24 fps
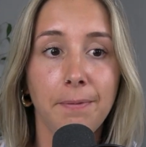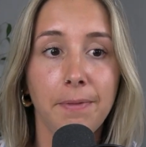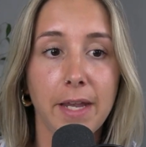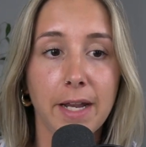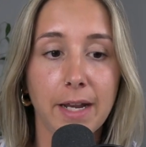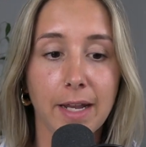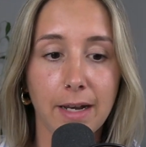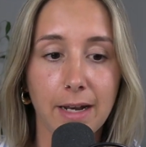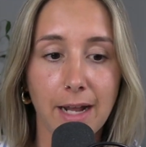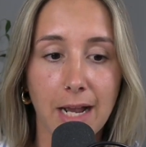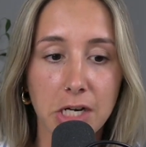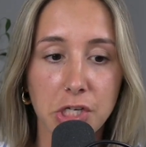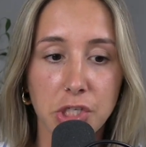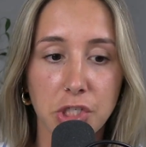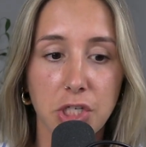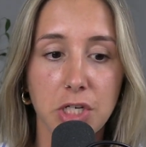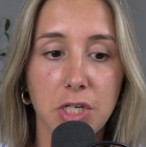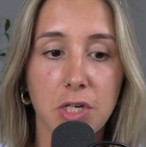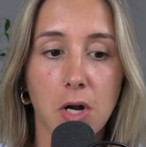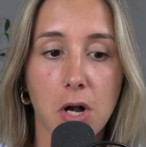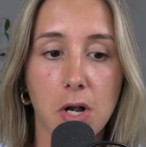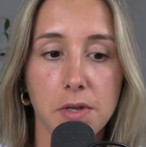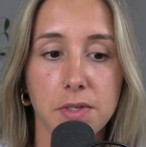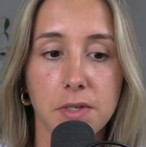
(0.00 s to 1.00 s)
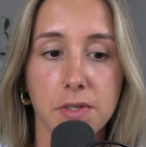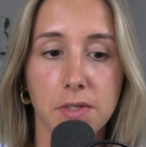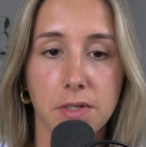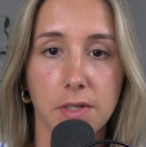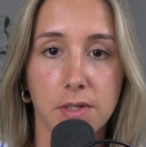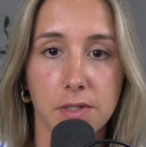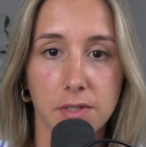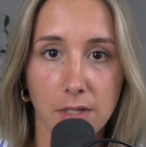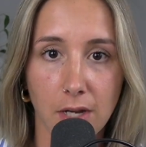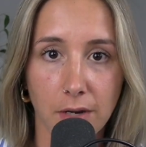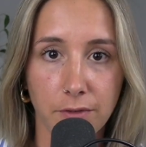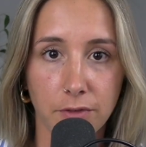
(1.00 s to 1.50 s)
it can actually cause us to
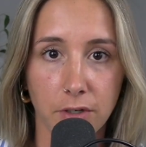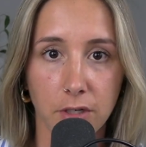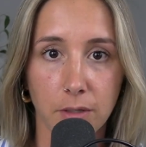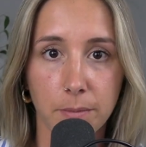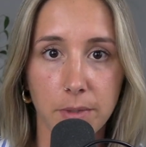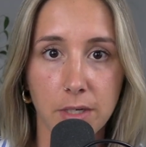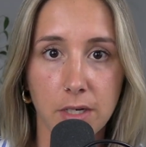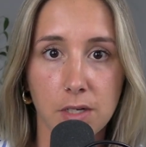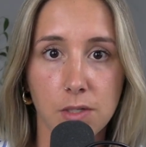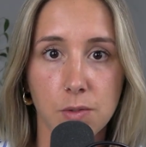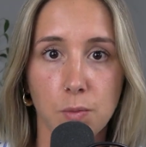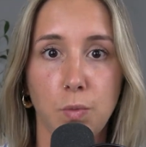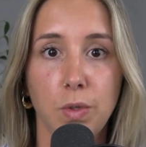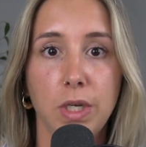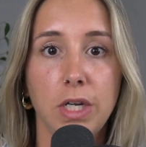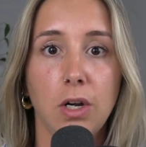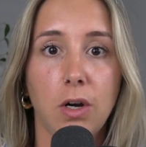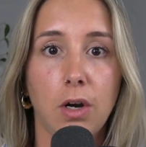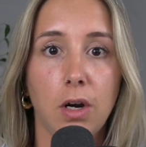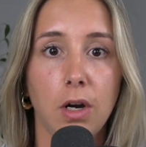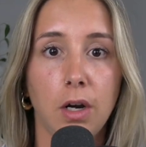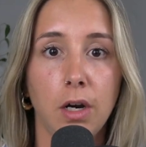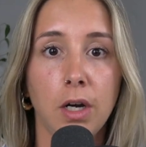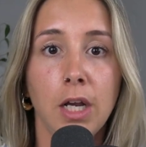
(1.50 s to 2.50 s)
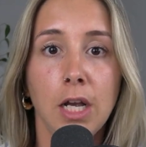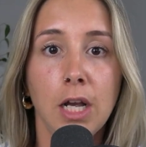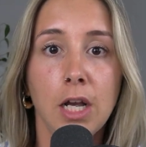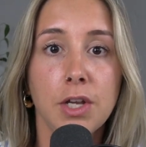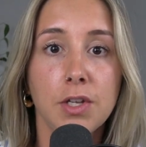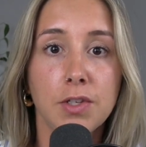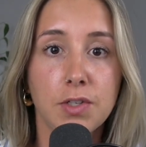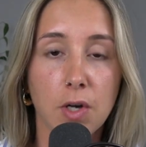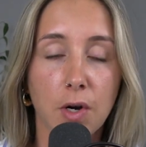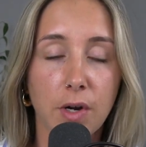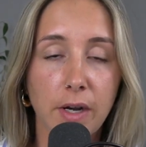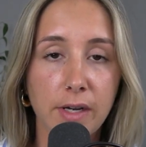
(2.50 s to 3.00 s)
suffer because we are
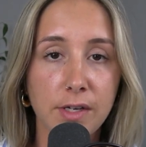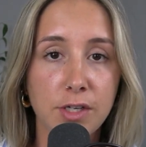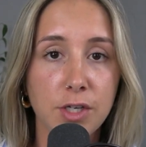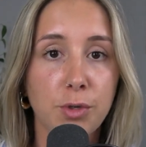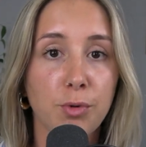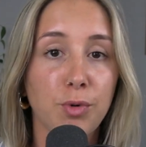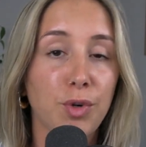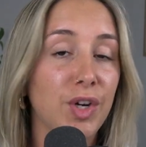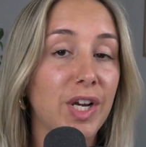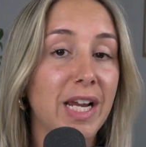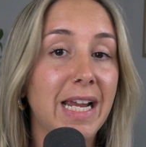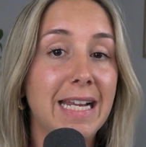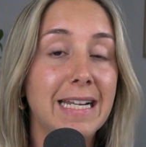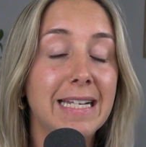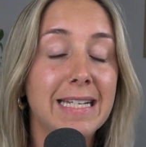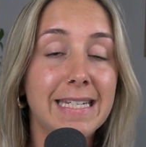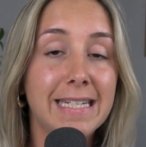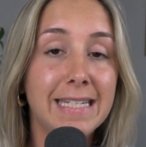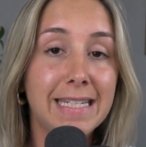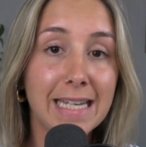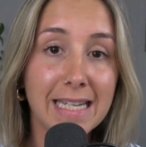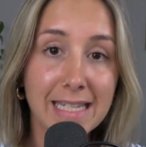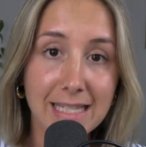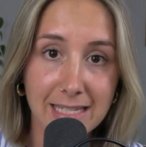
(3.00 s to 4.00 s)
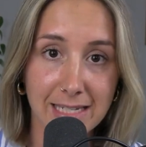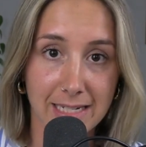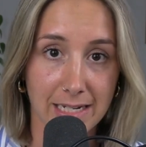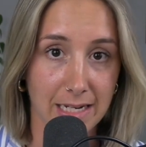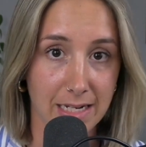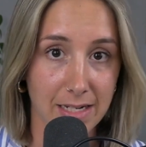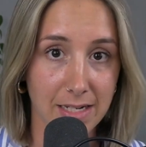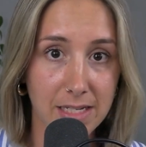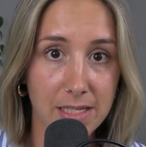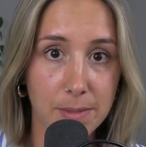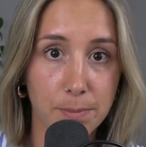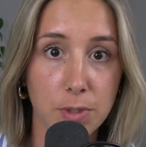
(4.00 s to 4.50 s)
starting to create
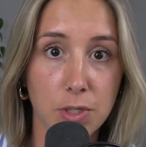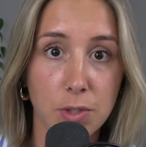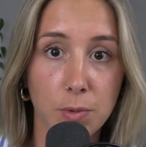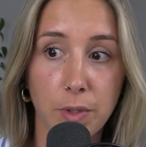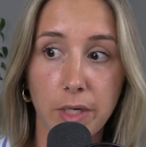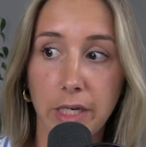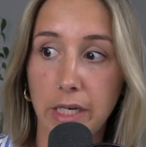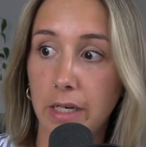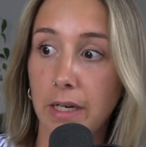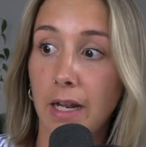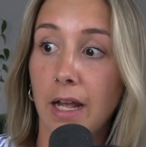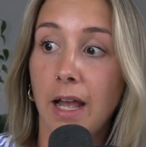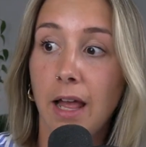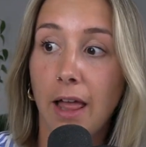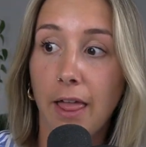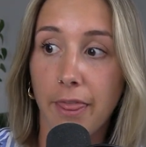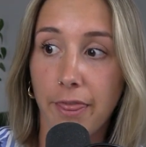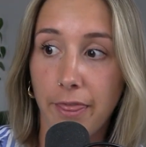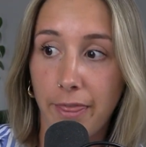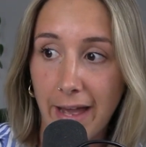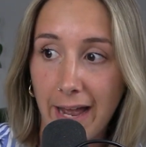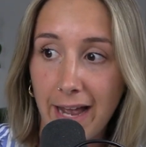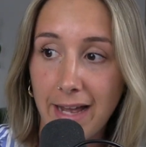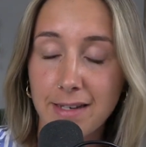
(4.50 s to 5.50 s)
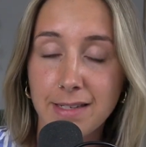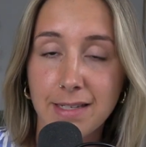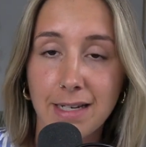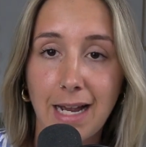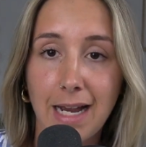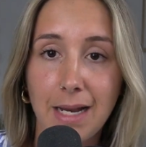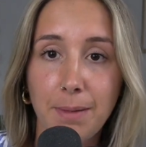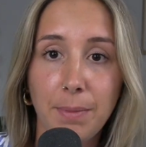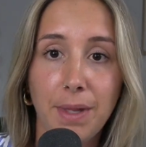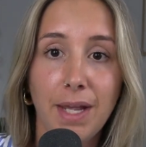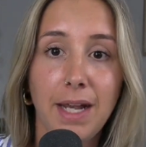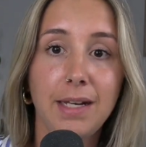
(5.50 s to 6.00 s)
distance between that
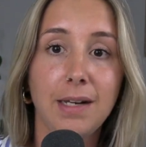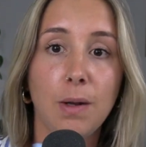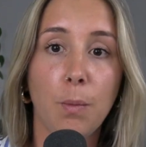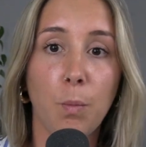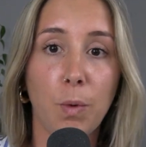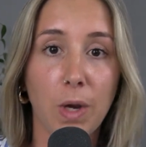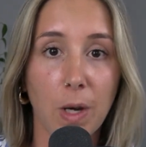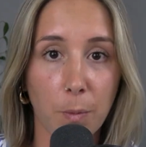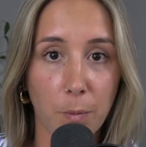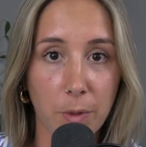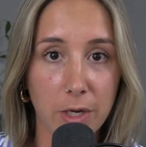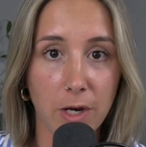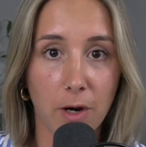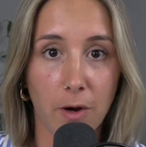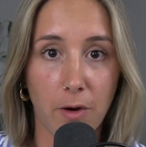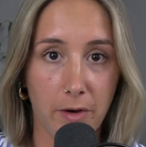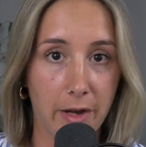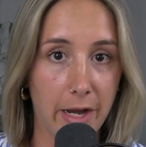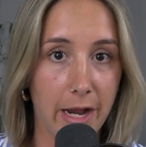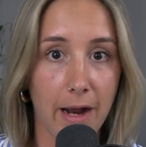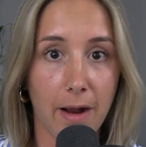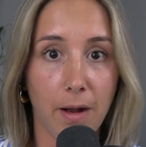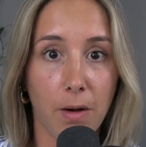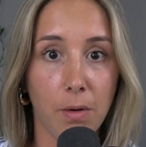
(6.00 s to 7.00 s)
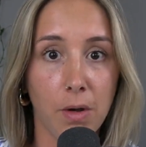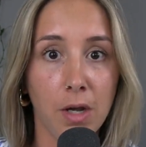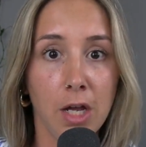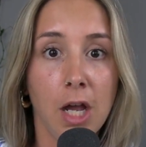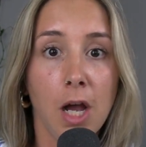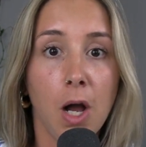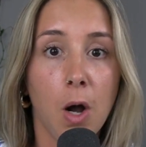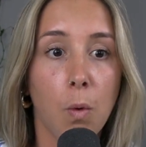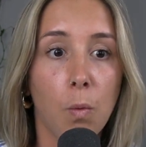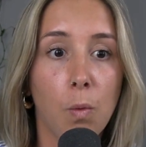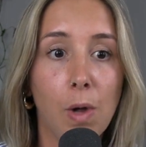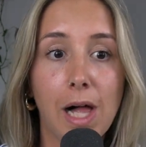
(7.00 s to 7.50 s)
timeline and where we are now.
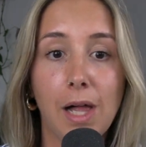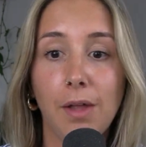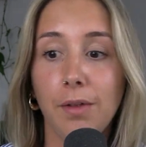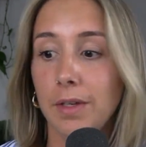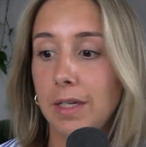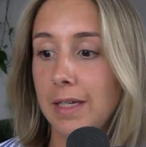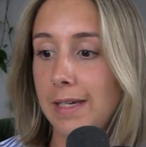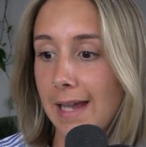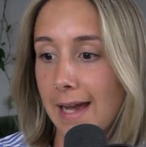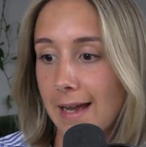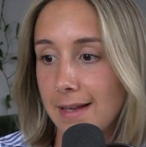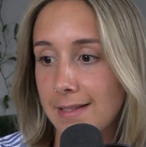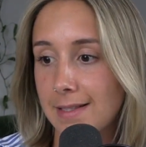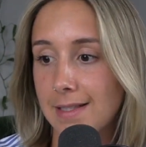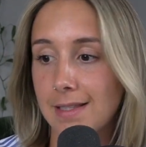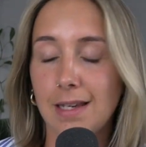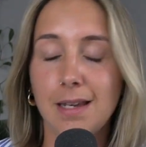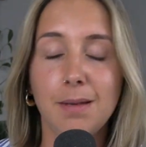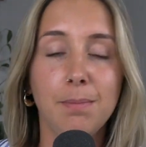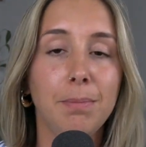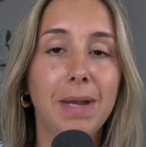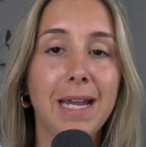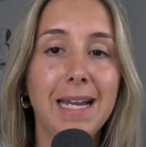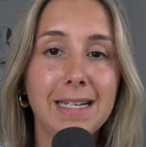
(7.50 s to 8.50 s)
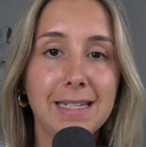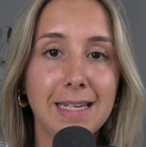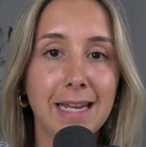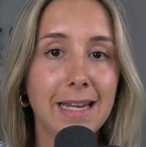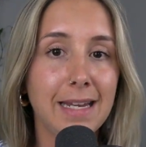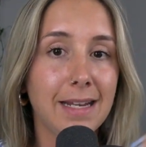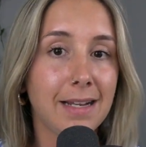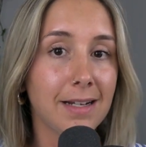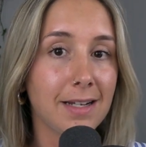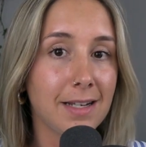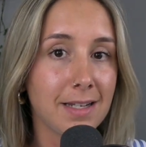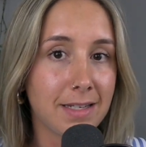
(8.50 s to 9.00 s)
Well, yes, it may
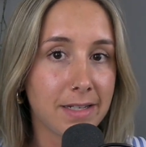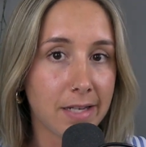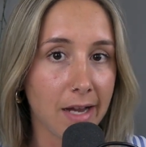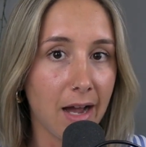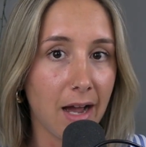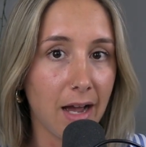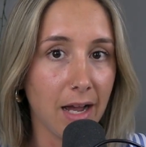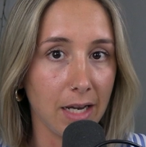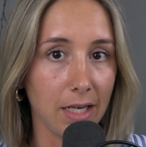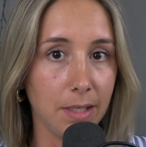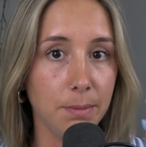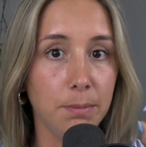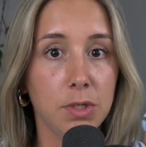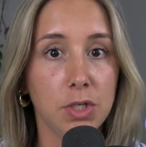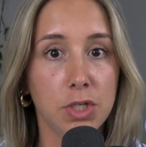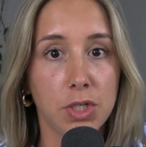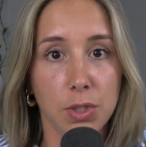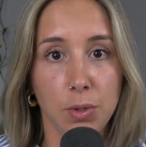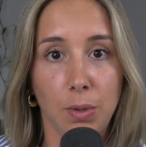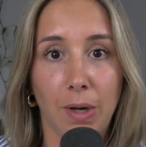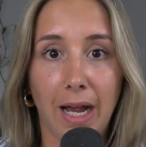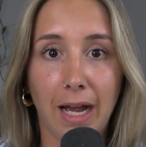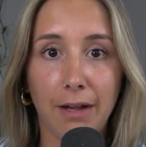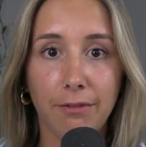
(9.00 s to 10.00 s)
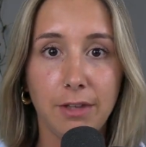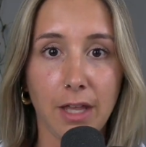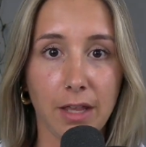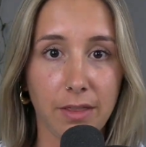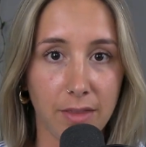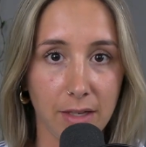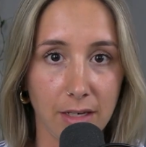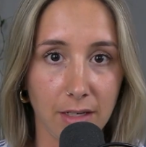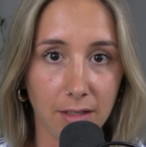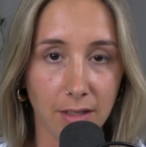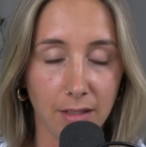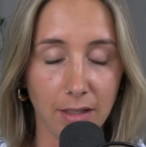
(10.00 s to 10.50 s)
take time to have that
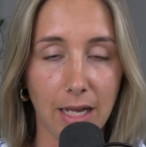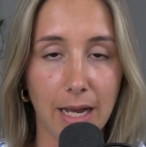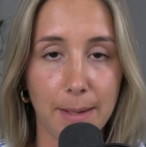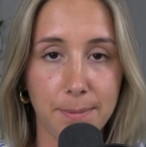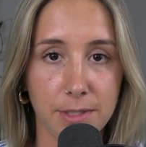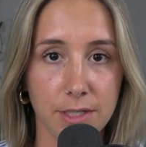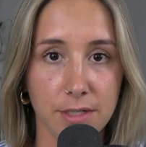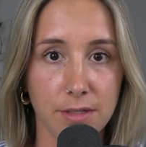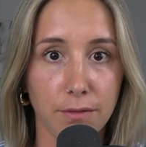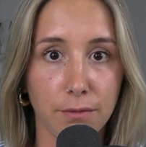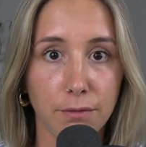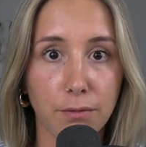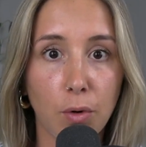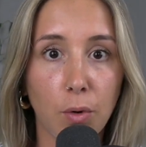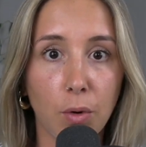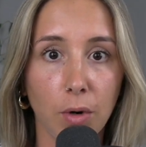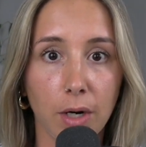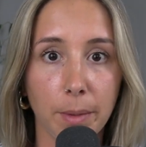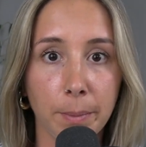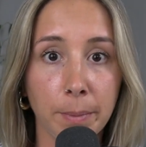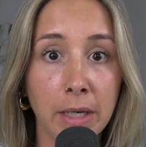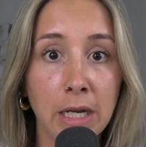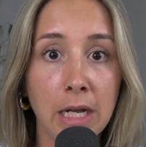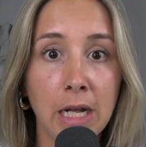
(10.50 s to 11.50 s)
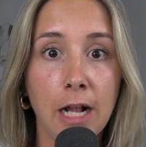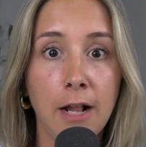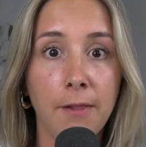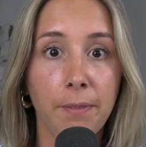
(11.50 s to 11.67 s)
thing collapse into form.